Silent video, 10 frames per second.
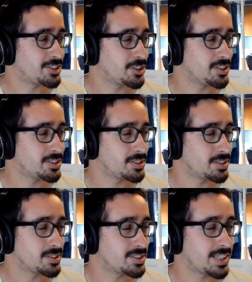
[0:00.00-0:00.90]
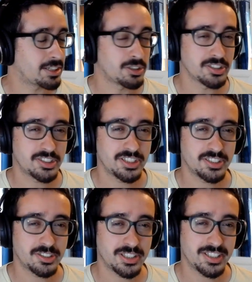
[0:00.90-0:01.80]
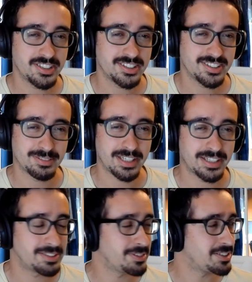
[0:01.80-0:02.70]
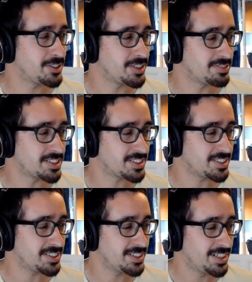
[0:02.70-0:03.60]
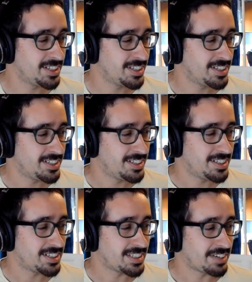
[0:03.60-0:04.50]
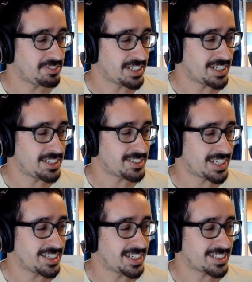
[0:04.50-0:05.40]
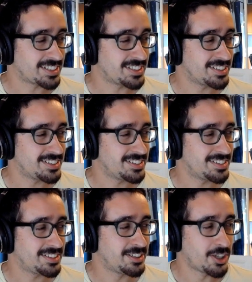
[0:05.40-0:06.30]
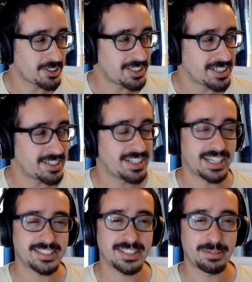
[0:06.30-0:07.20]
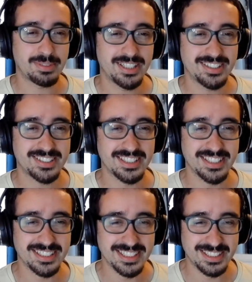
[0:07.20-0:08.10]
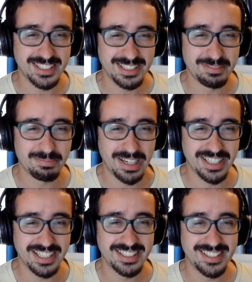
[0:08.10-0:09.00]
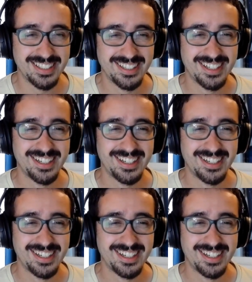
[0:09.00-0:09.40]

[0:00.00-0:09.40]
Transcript: I joined a psychology degree when I went to university, and I figured out I liked nothing except statistics by the end.